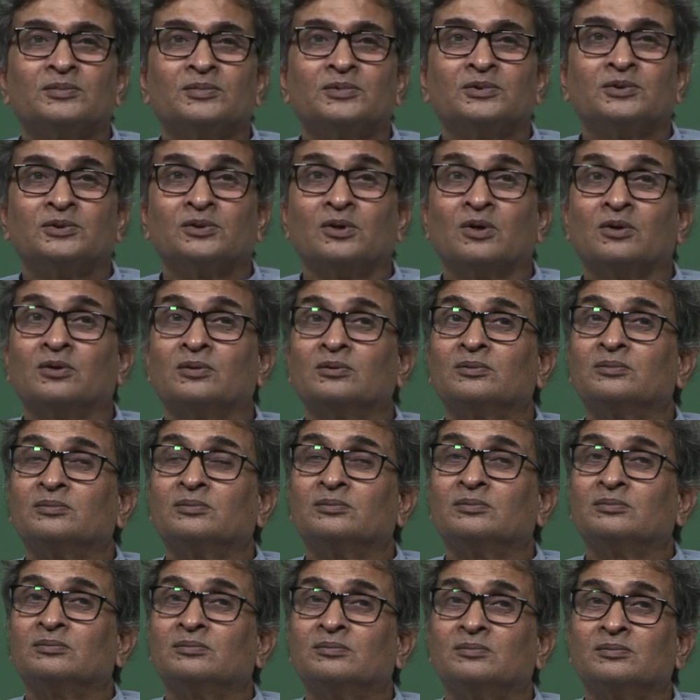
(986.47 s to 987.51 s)
So,
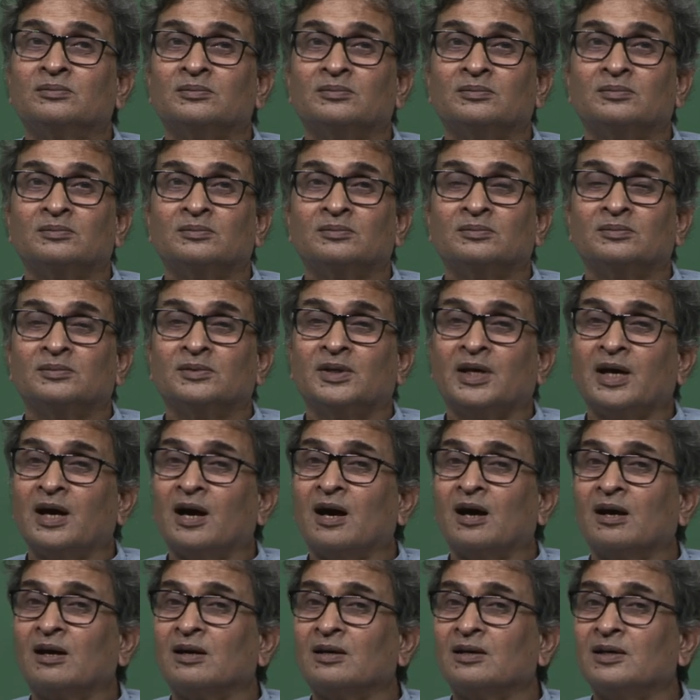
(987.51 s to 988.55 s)
they
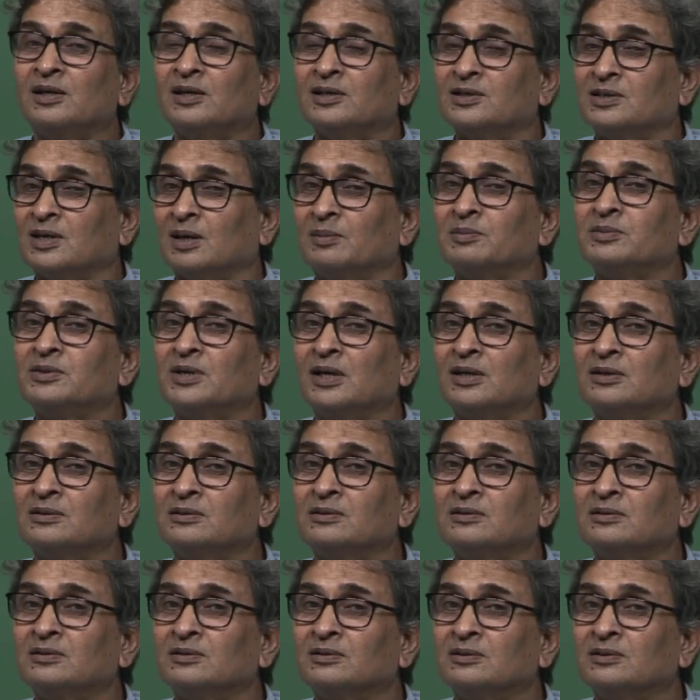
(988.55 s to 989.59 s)
are in some
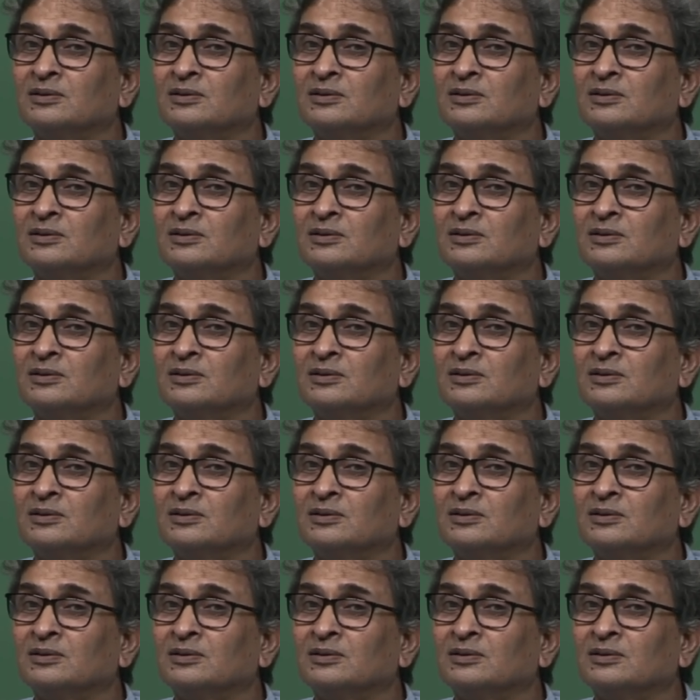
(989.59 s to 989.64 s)
sense